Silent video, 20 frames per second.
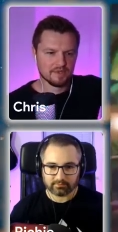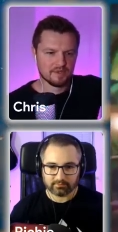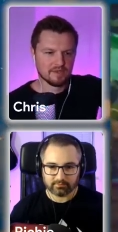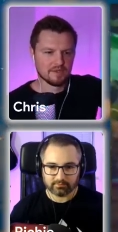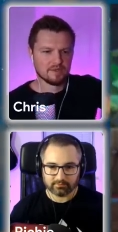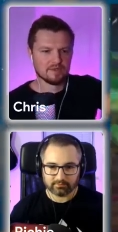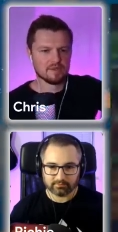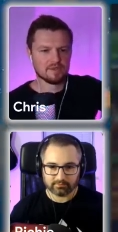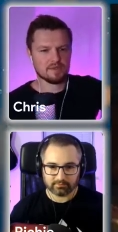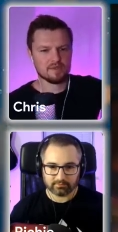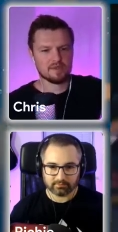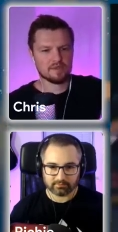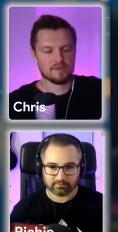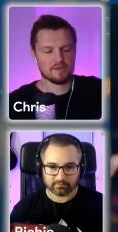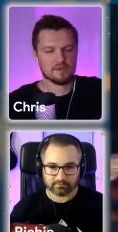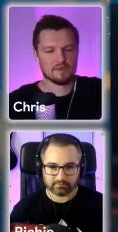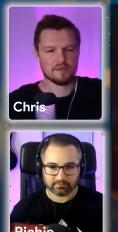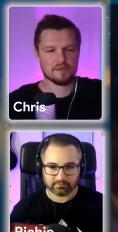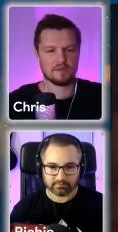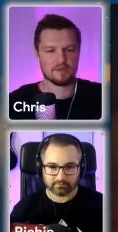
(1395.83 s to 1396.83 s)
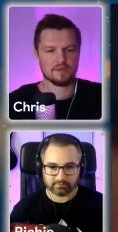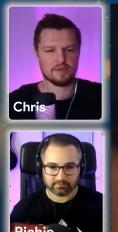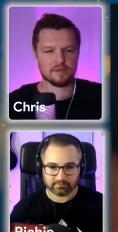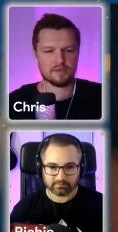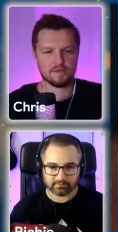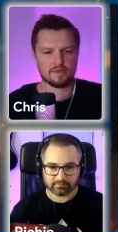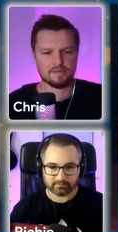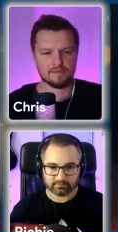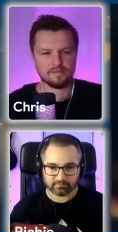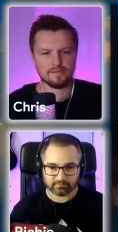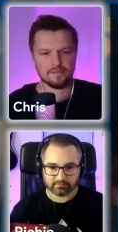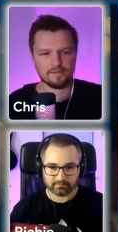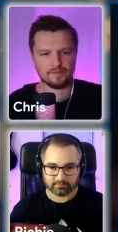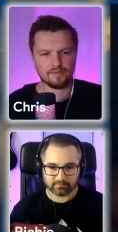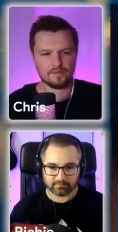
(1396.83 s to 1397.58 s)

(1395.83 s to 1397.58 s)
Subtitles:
No one is speaking in this clip.